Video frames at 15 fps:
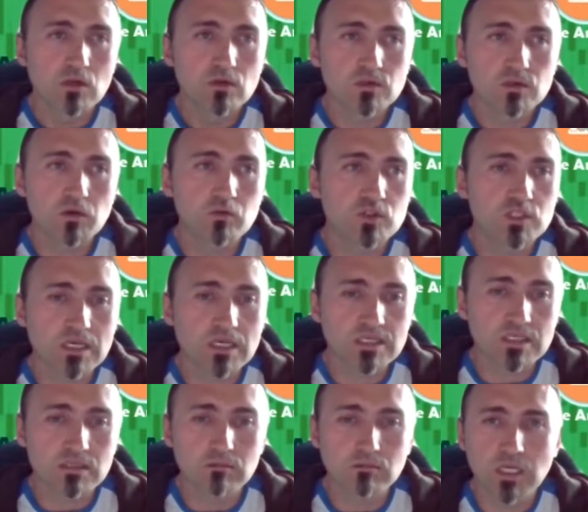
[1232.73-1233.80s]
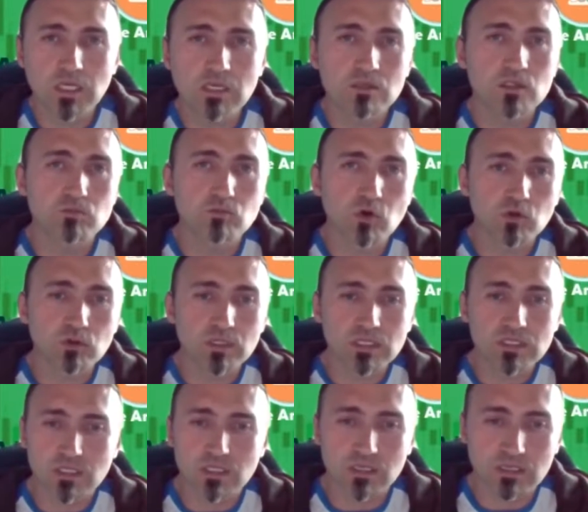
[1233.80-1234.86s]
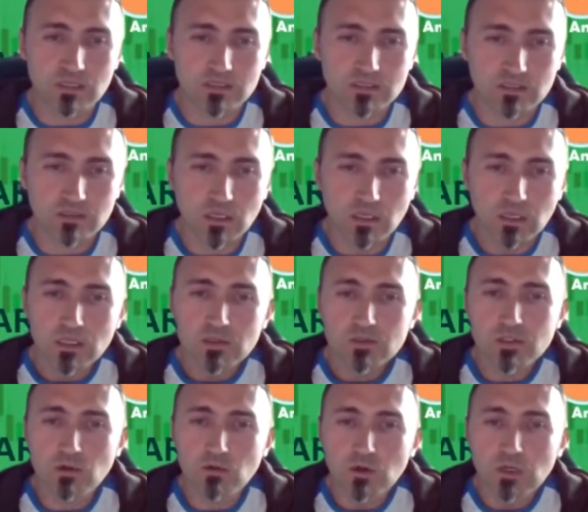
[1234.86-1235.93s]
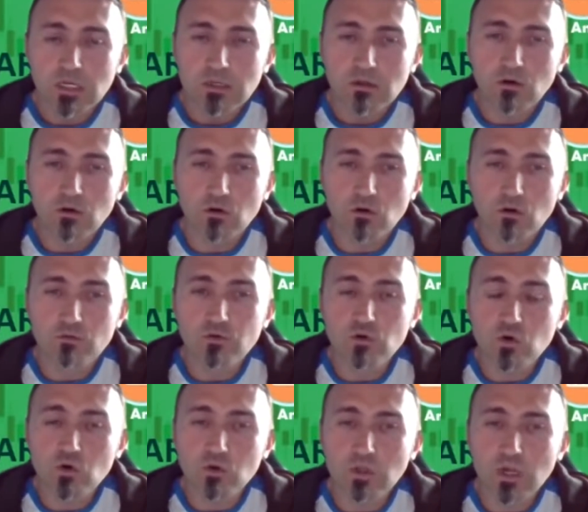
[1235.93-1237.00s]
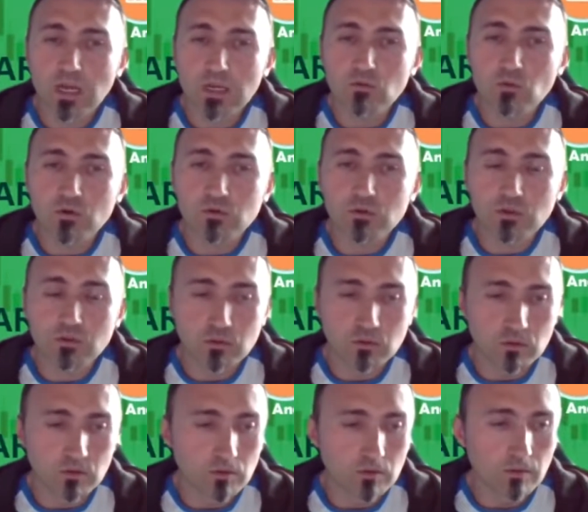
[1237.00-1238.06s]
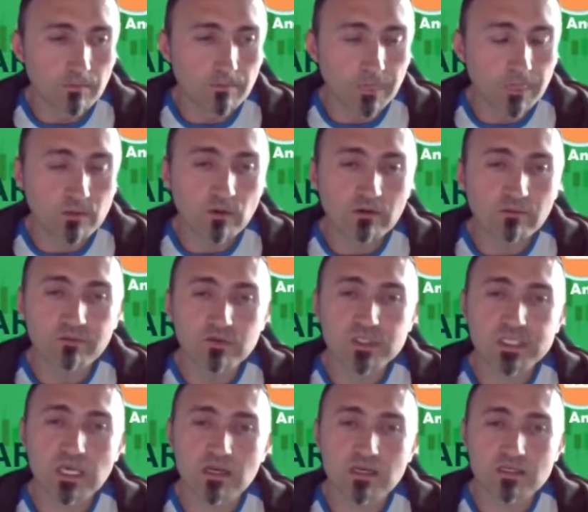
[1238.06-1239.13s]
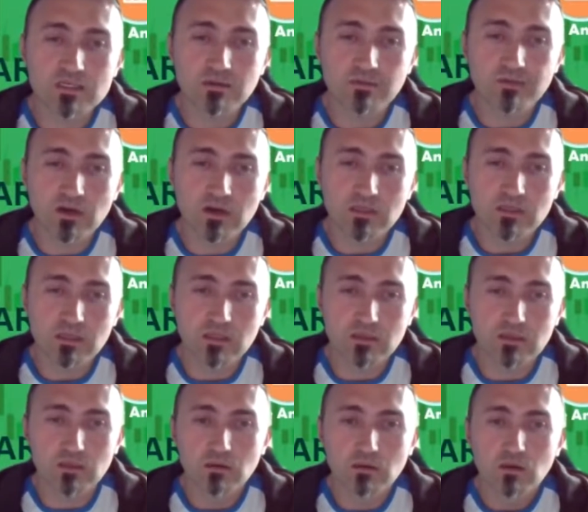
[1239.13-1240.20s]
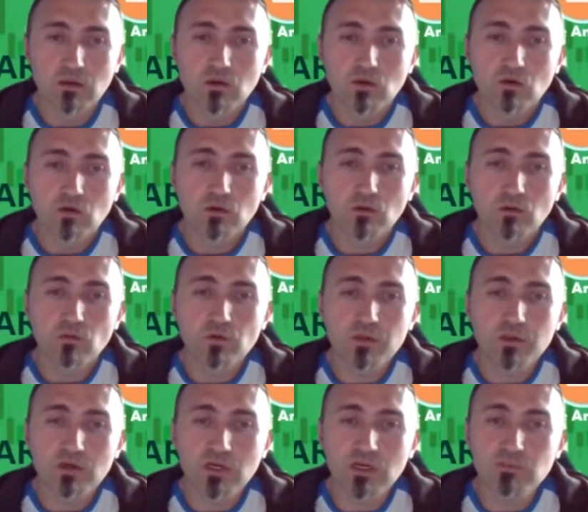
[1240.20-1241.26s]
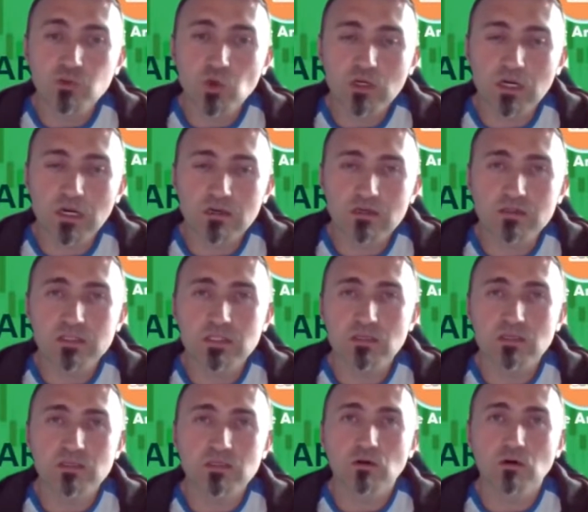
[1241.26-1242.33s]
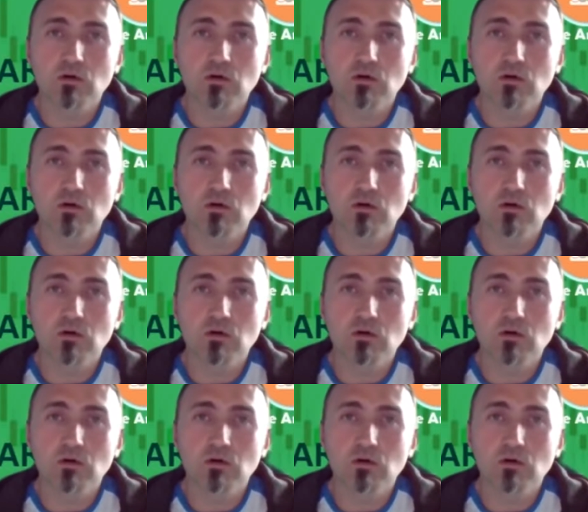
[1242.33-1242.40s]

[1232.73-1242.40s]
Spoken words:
So just take a small risk, I guess. So overall, I wanted to emphasize the fact that with the cryptocurrencies,